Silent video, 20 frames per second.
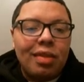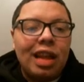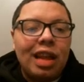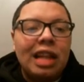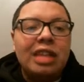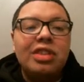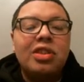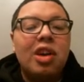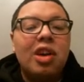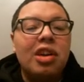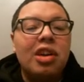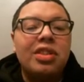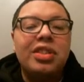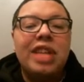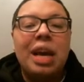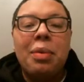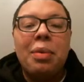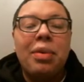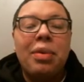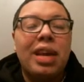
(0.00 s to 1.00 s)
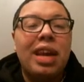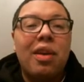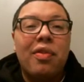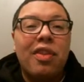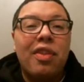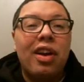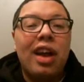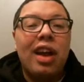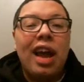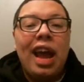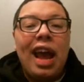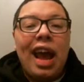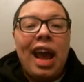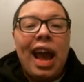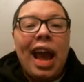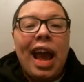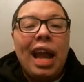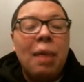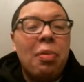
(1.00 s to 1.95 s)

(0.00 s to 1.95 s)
this card is just able to get over any